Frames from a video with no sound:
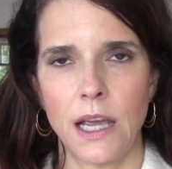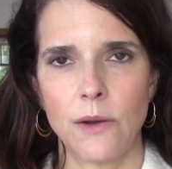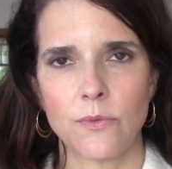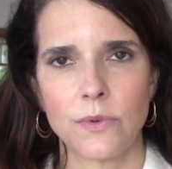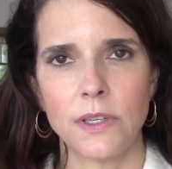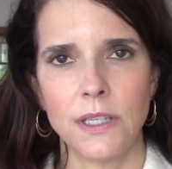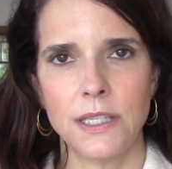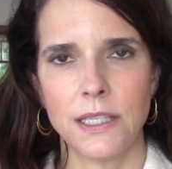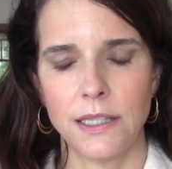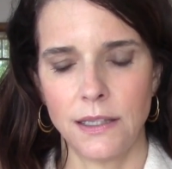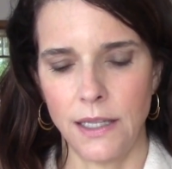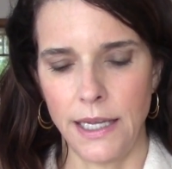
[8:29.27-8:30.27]
I really
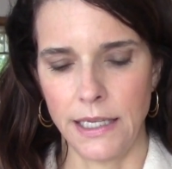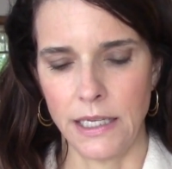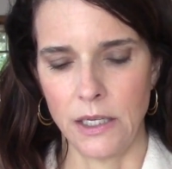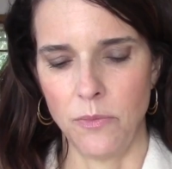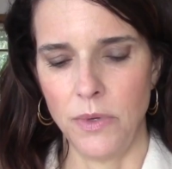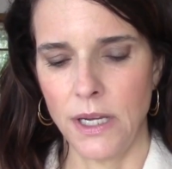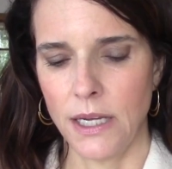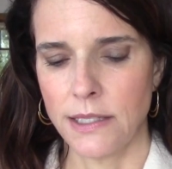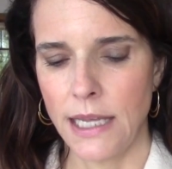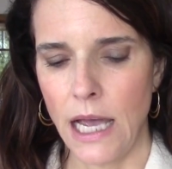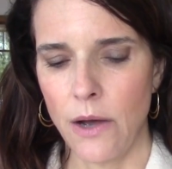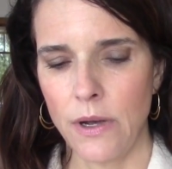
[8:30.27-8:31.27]
didn't like it because
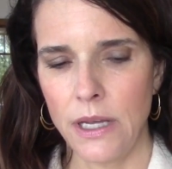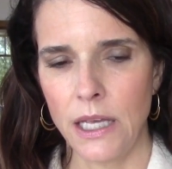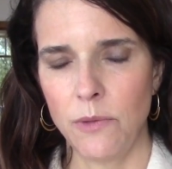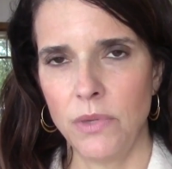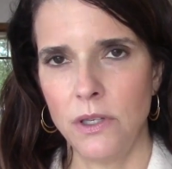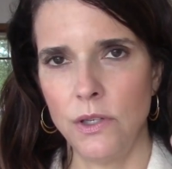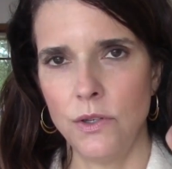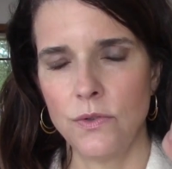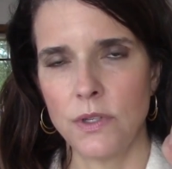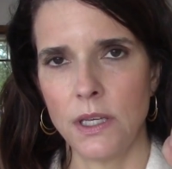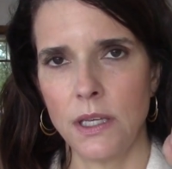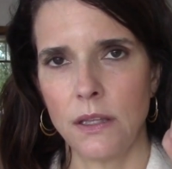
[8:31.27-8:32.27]
how I had been
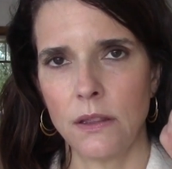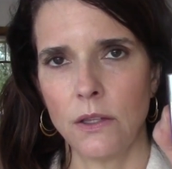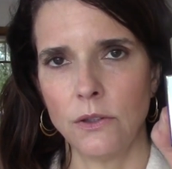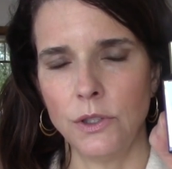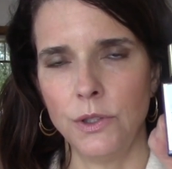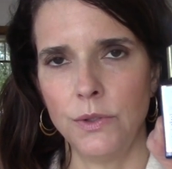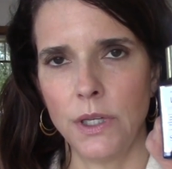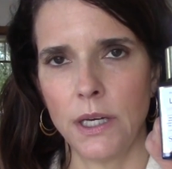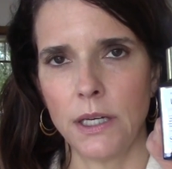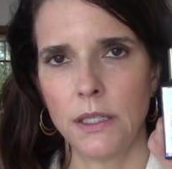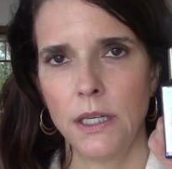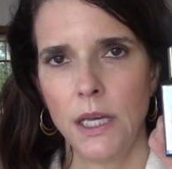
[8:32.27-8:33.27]
using the
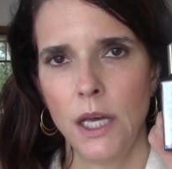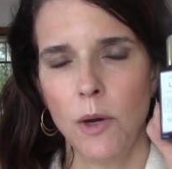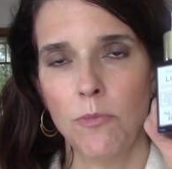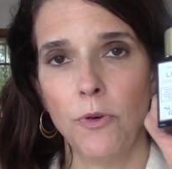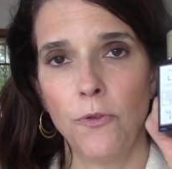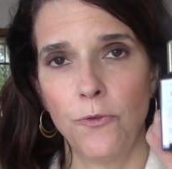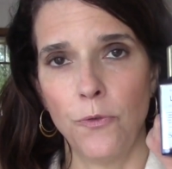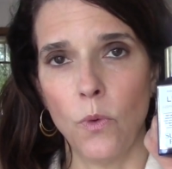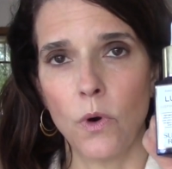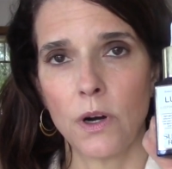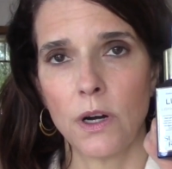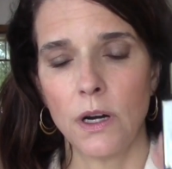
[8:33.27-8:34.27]
Luna
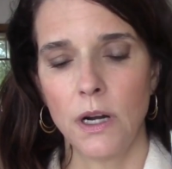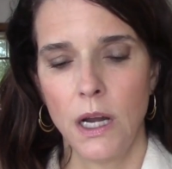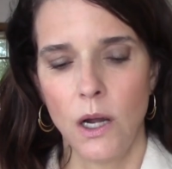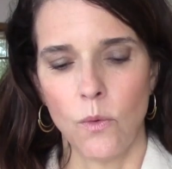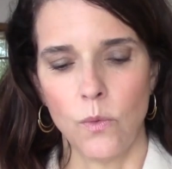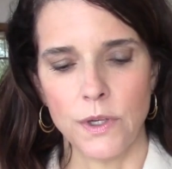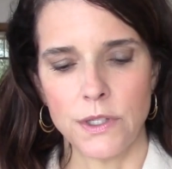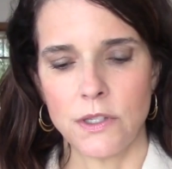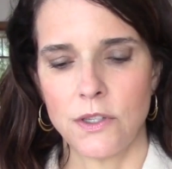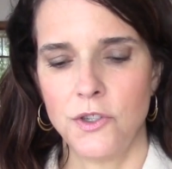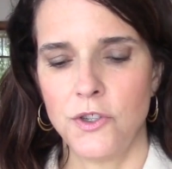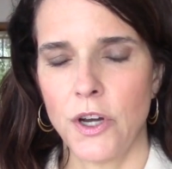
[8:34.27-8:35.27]
before
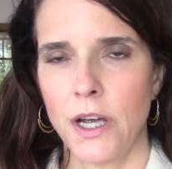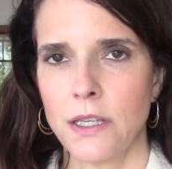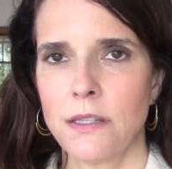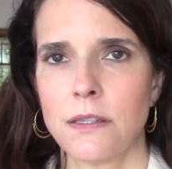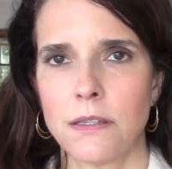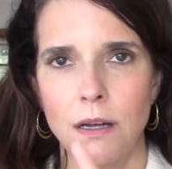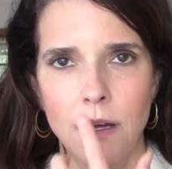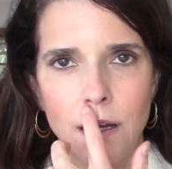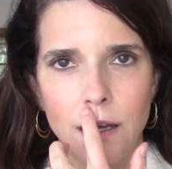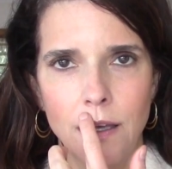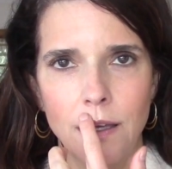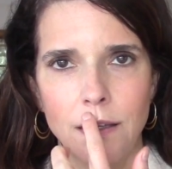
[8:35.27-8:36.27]
was just
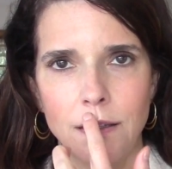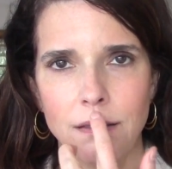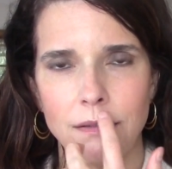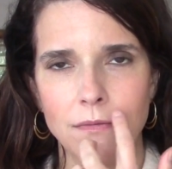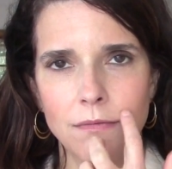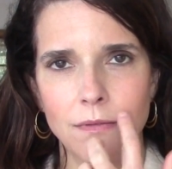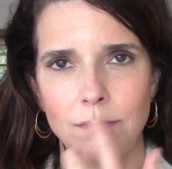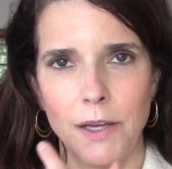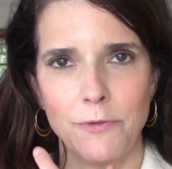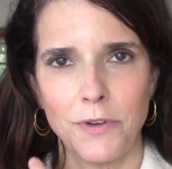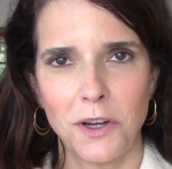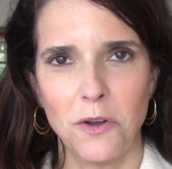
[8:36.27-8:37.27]
on my
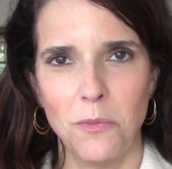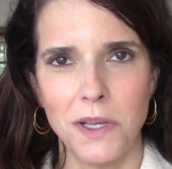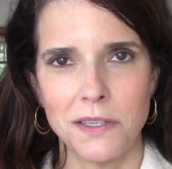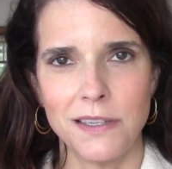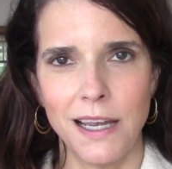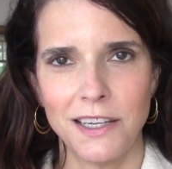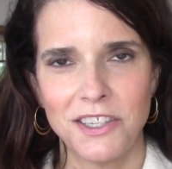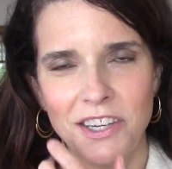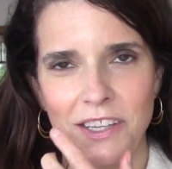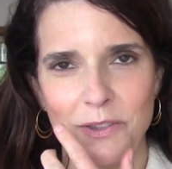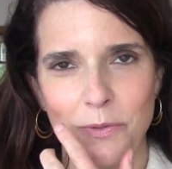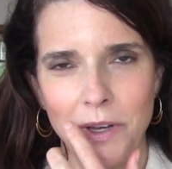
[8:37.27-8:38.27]
freckle mustache
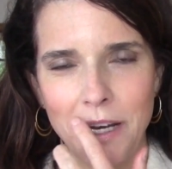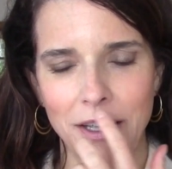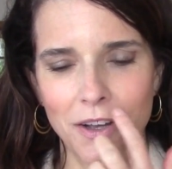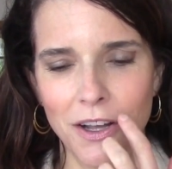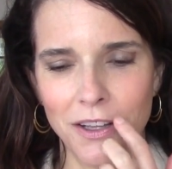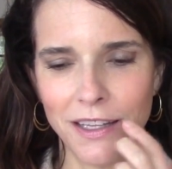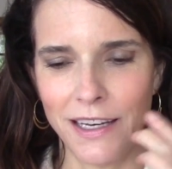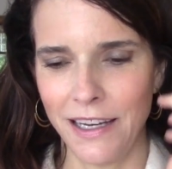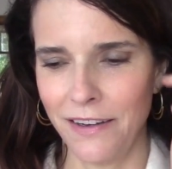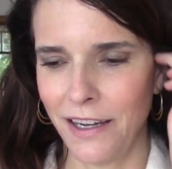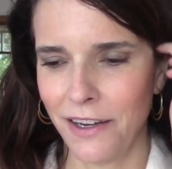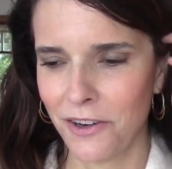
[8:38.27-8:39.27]
is what I call it.
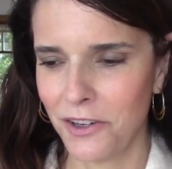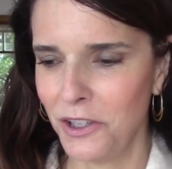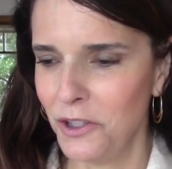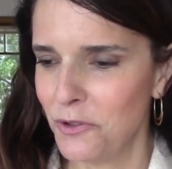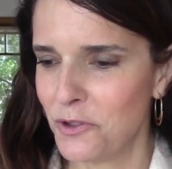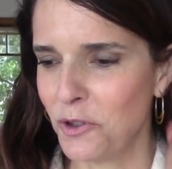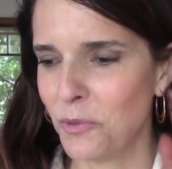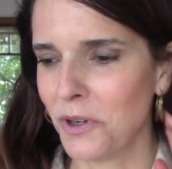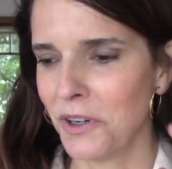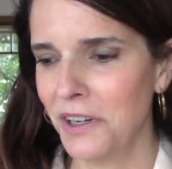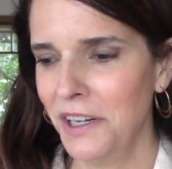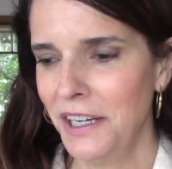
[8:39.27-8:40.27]
I, I heard a
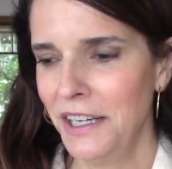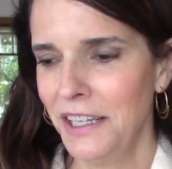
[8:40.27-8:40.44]
YouTuber